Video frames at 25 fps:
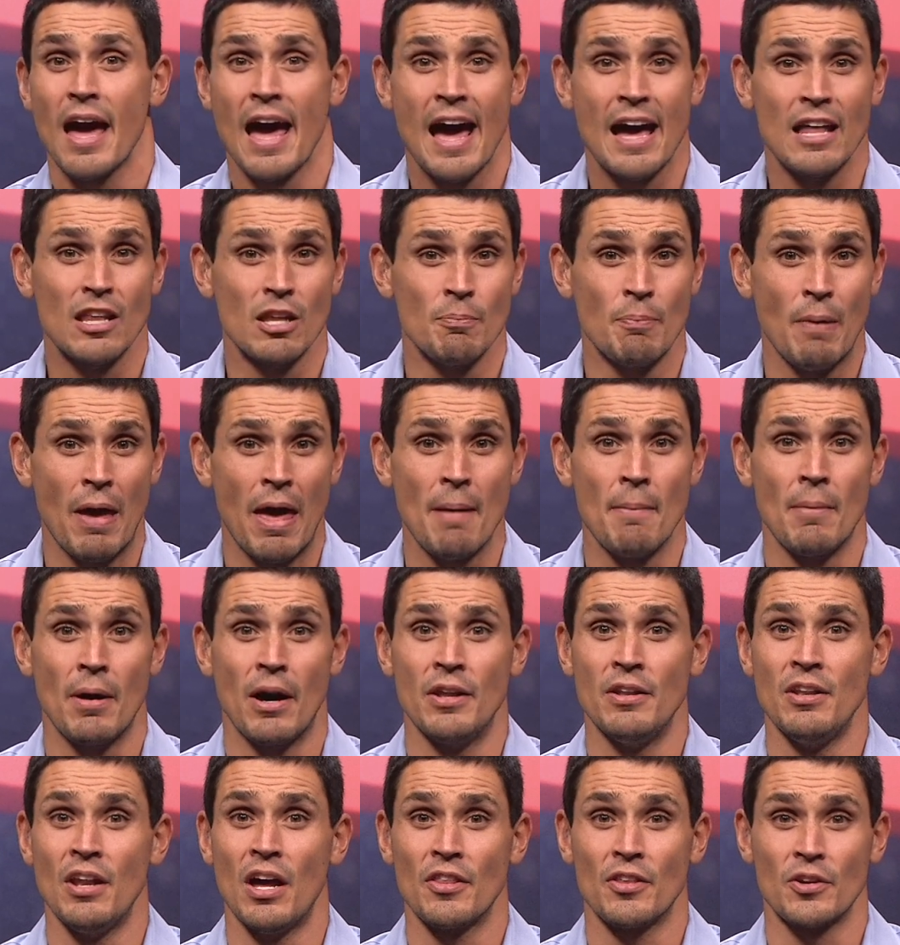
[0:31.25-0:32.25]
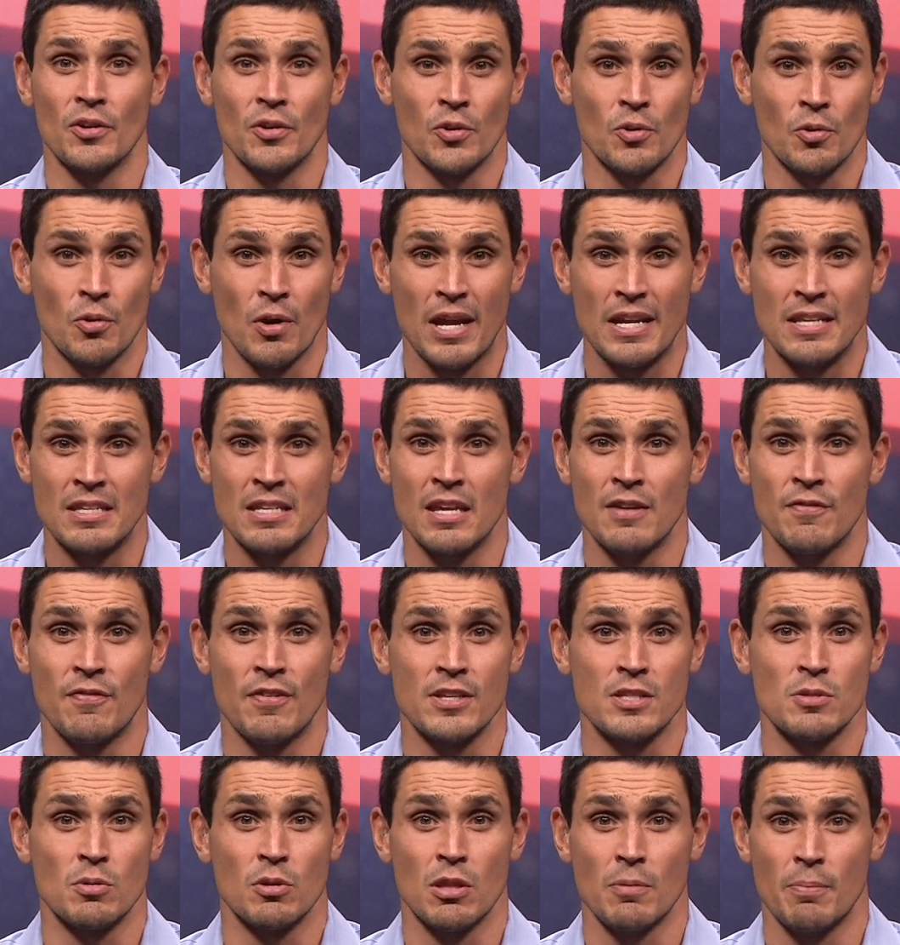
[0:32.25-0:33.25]
Alabama, another great
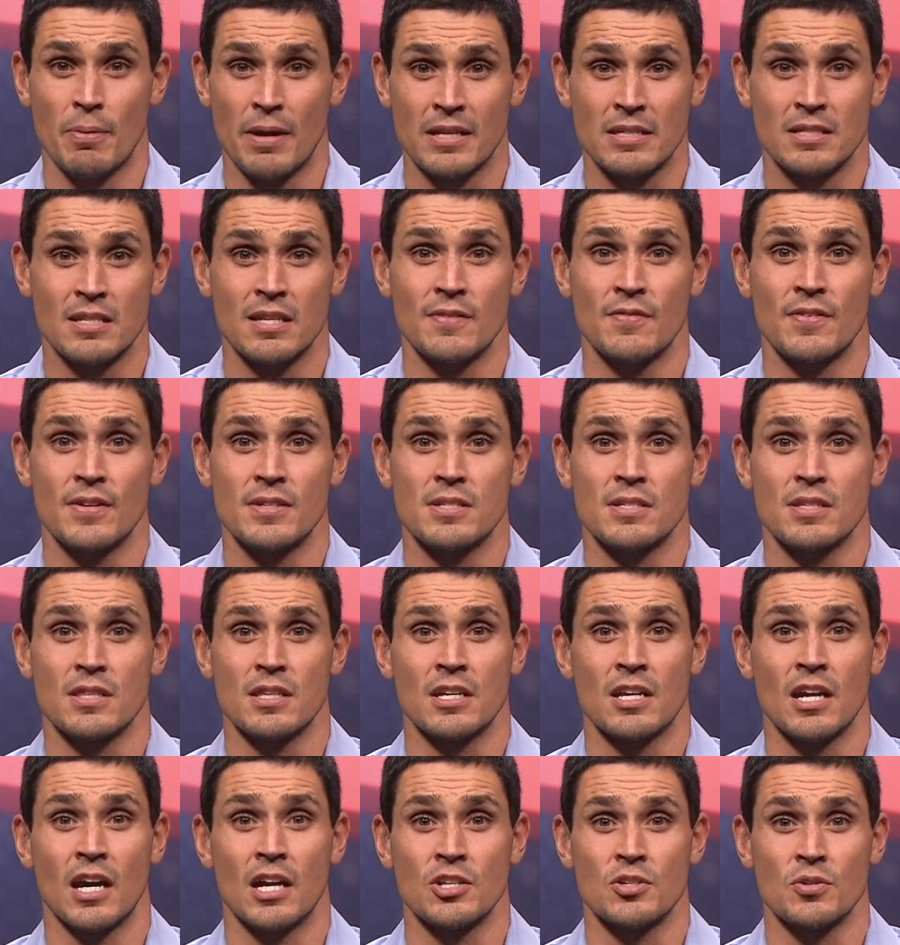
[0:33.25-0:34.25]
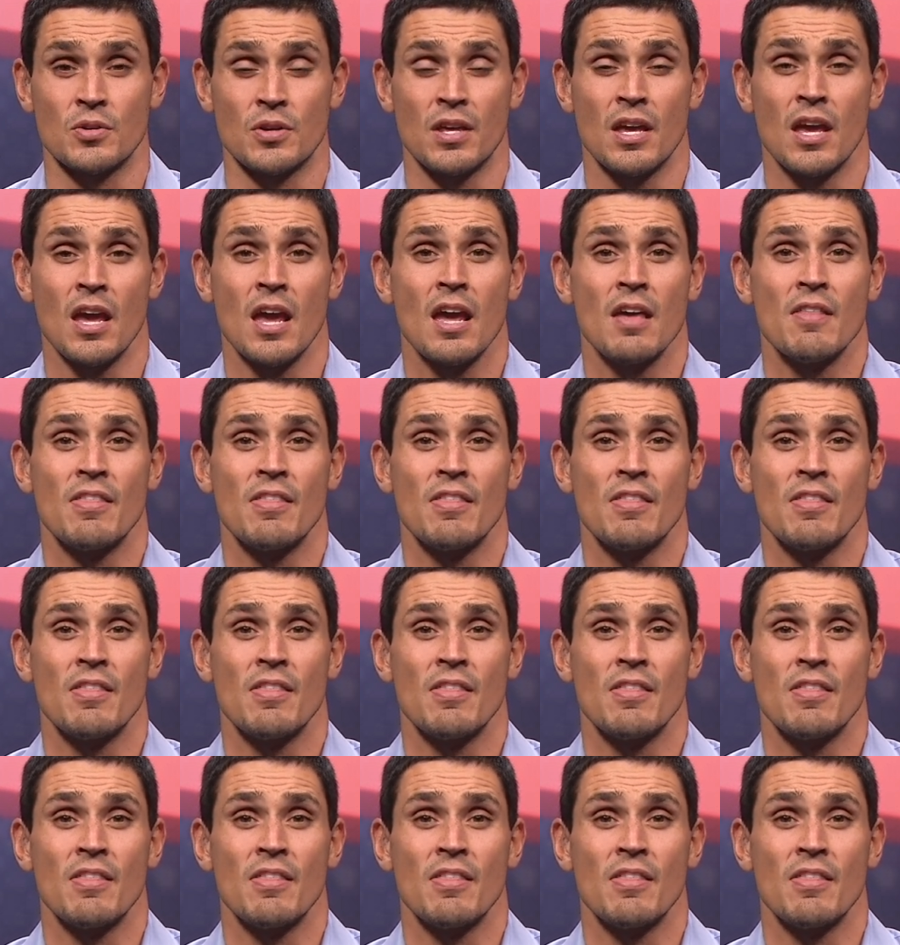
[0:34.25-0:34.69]
defense, one of the best defenses in the country.